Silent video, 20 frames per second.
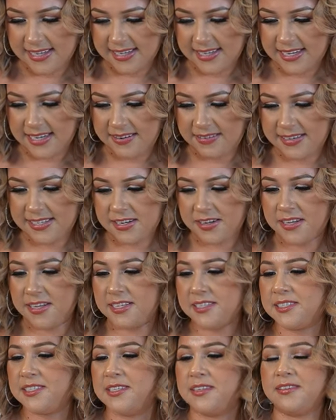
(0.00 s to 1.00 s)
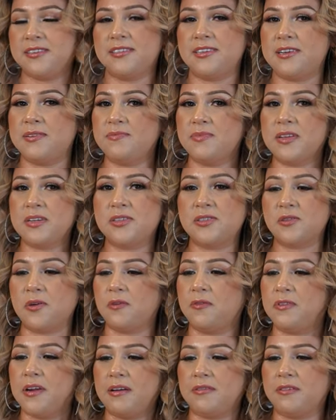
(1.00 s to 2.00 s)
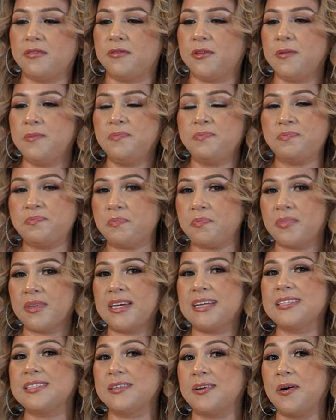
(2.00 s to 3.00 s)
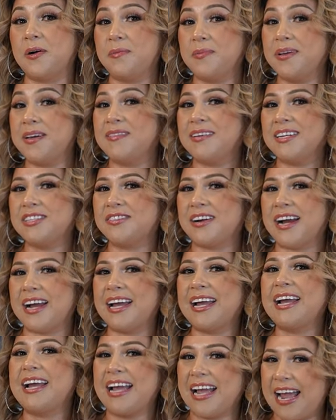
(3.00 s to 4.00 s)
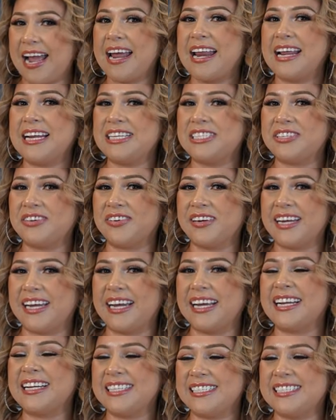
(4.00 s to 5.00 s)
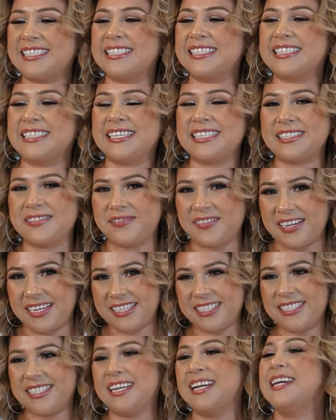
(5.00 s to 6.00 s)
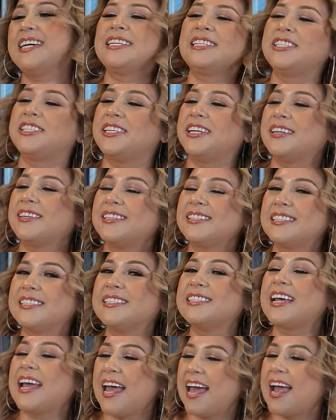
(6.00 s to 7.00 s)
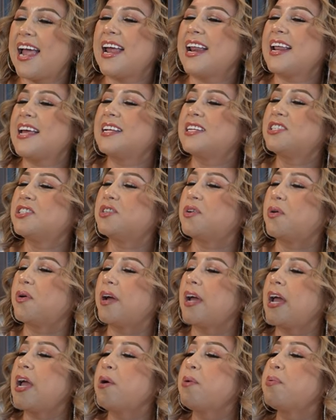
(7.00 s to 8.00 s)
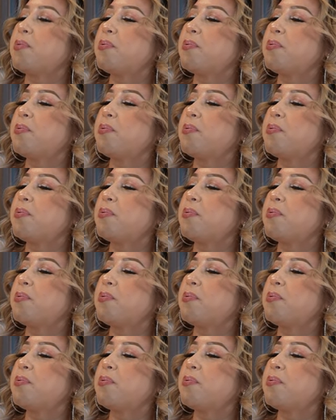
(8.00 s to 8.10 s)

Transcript: Let me tell you, this is seriously so flavorful. So hope you give it a try and enjoy it just as much. Cheers and enjoy.